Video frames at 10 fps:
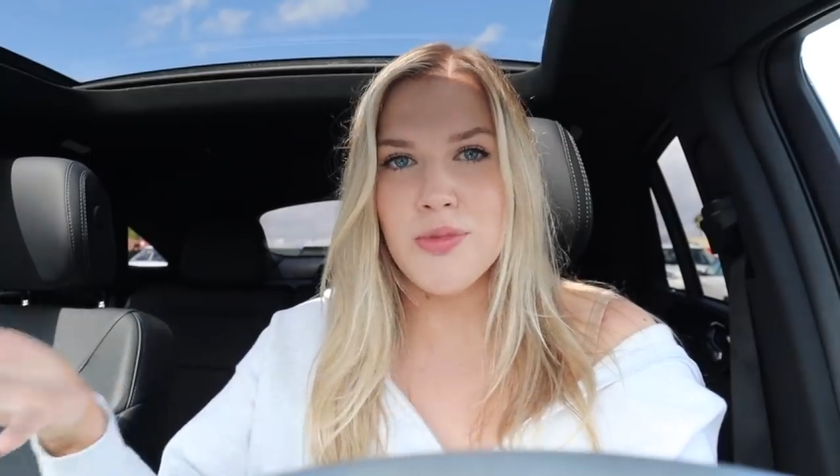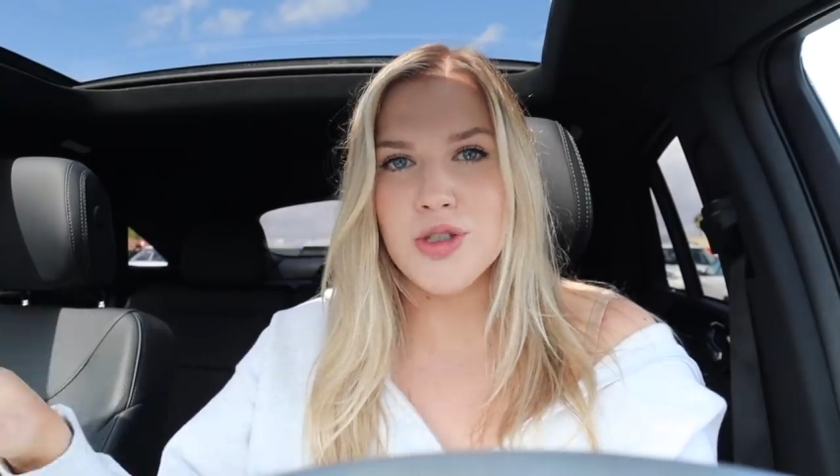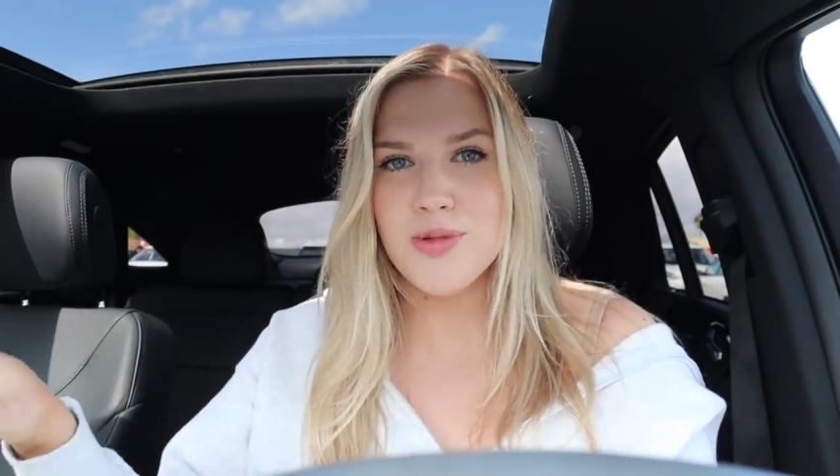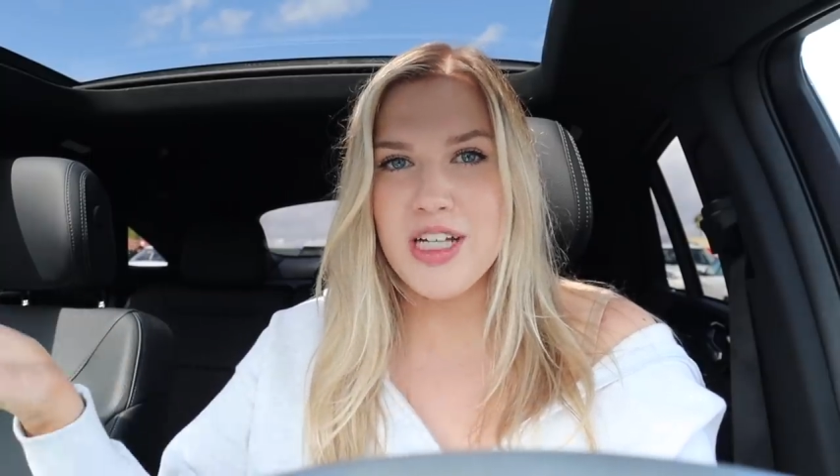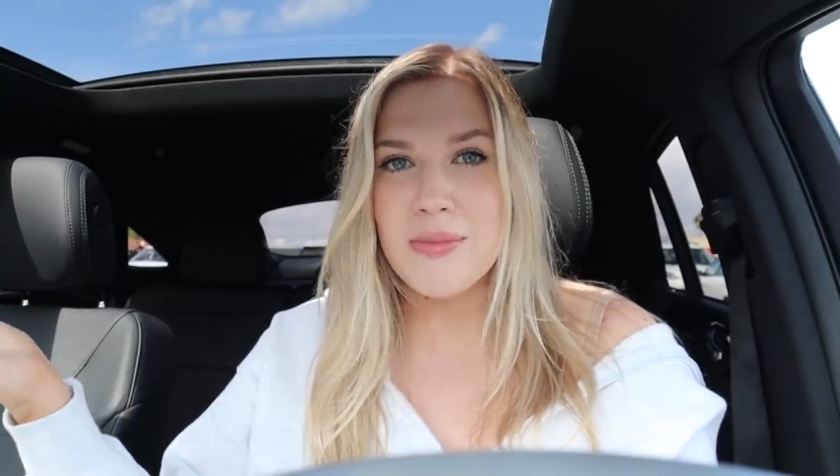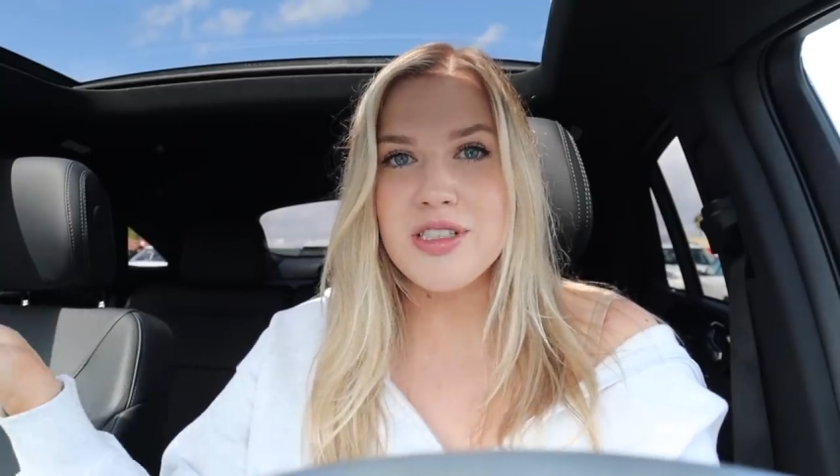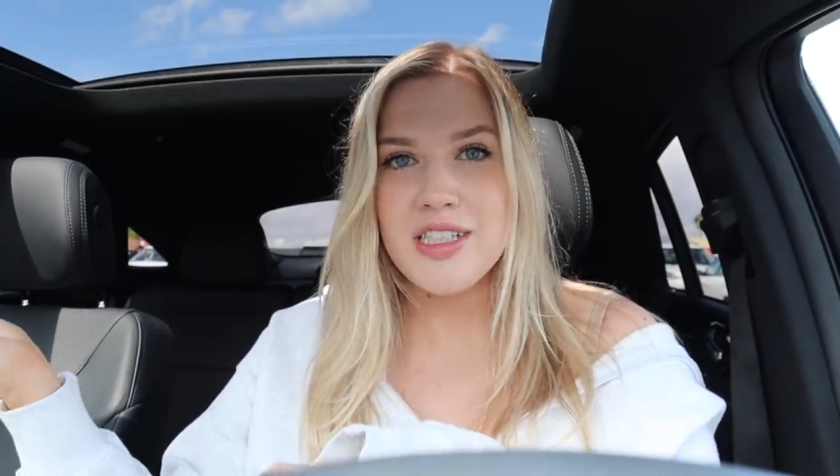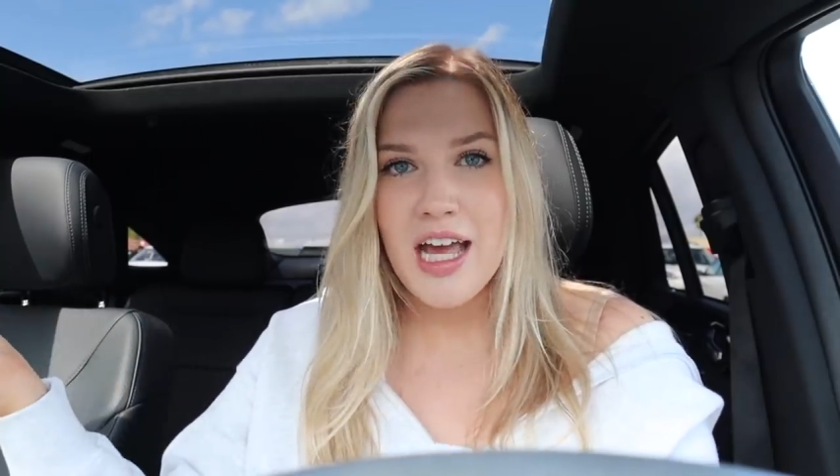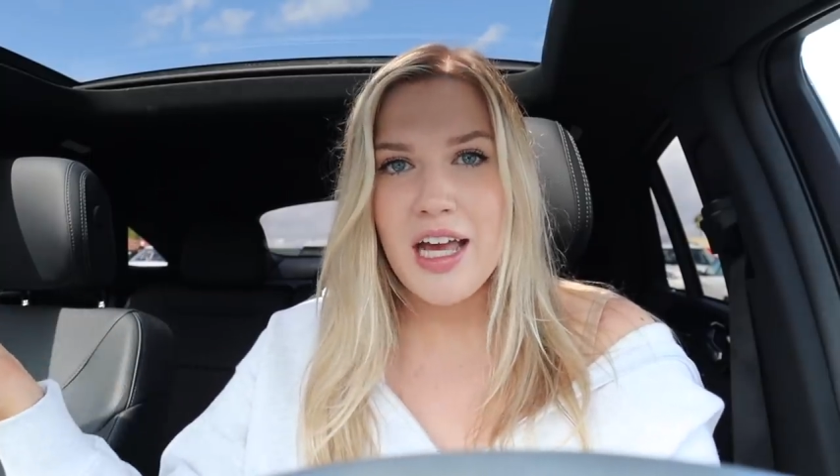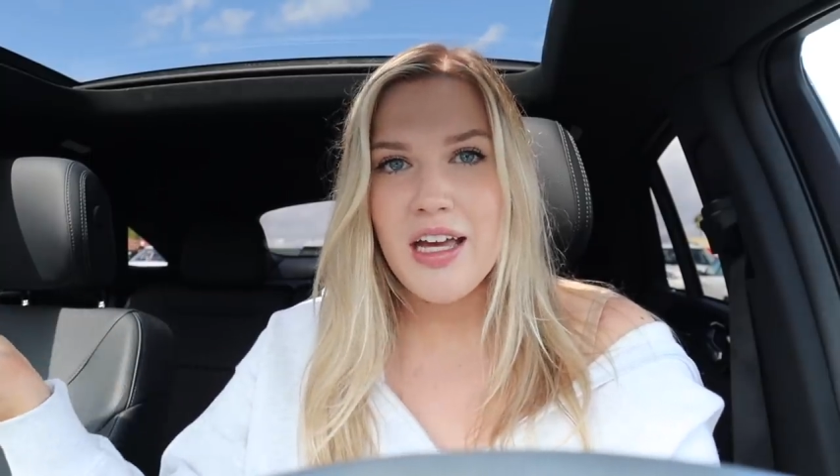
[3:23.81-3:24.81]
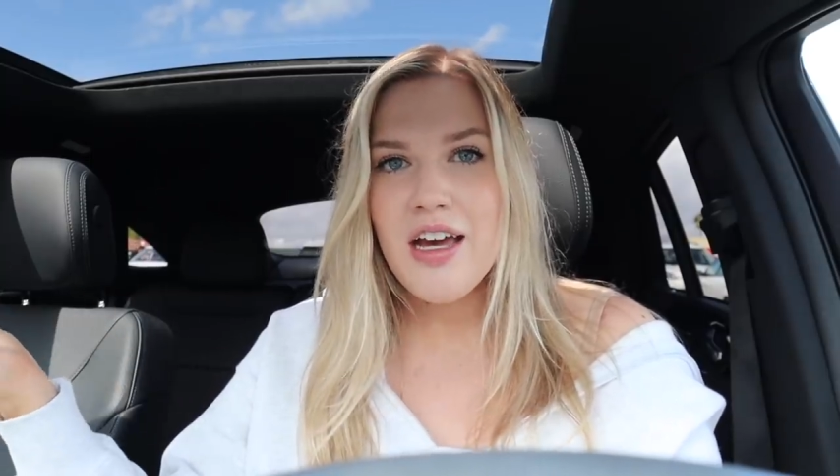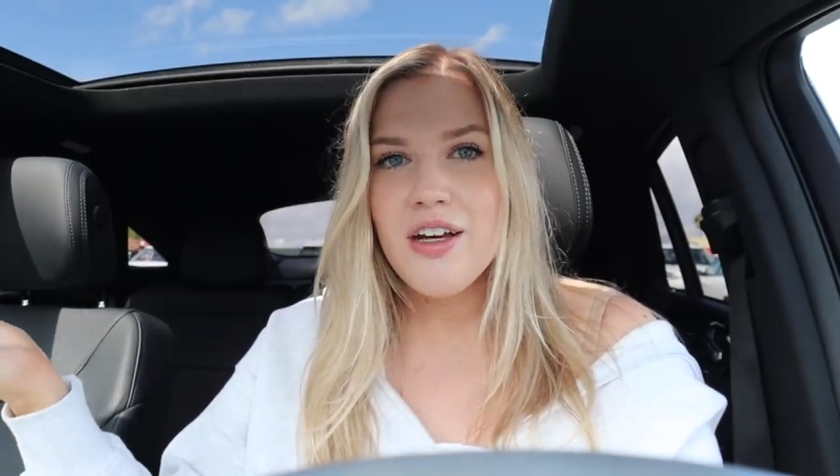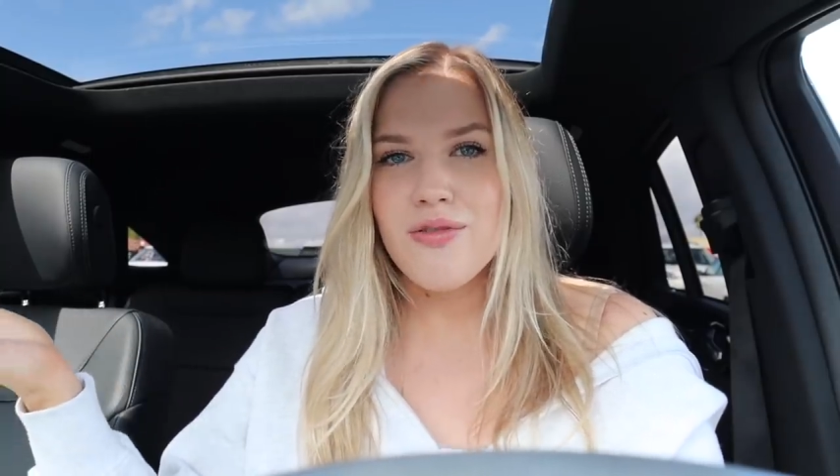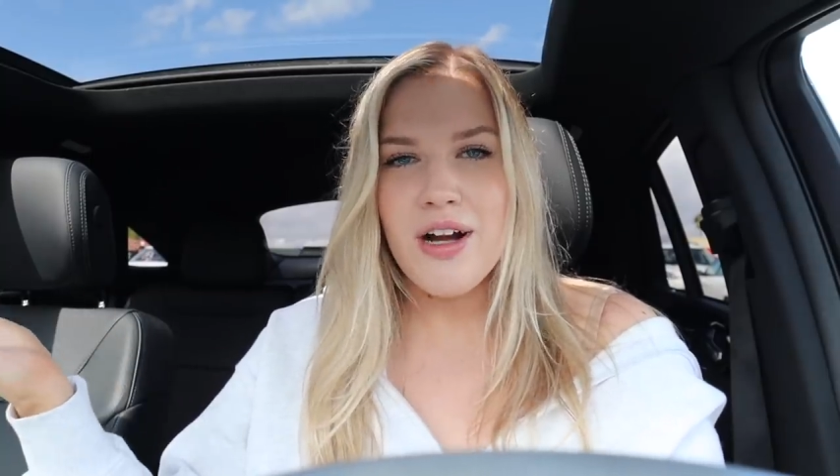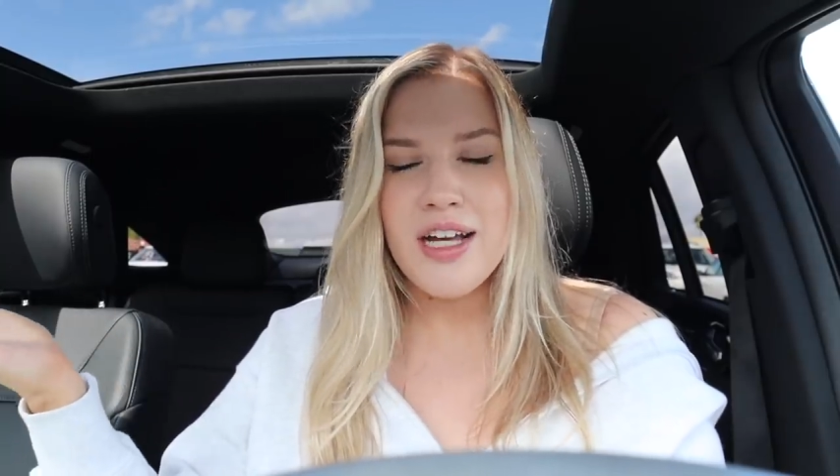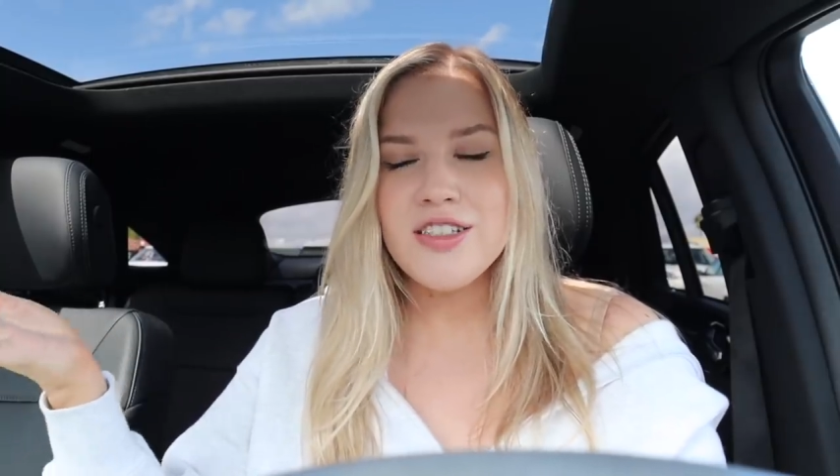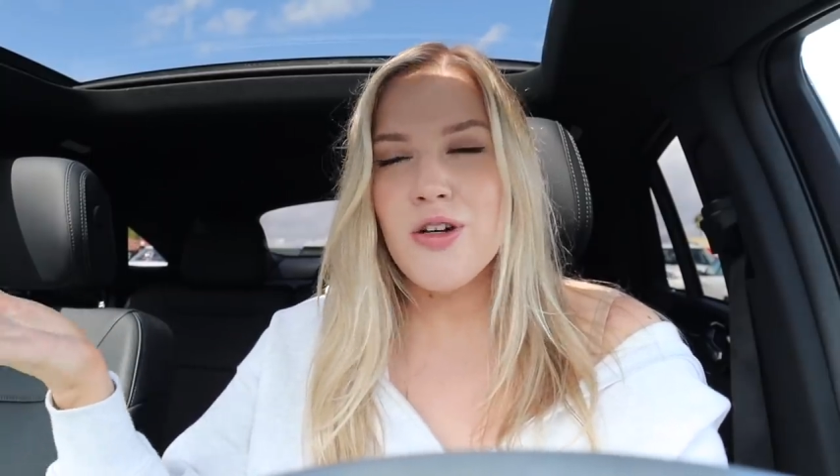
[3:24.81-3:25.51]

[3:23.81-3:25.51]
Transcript: multiple times a day, right?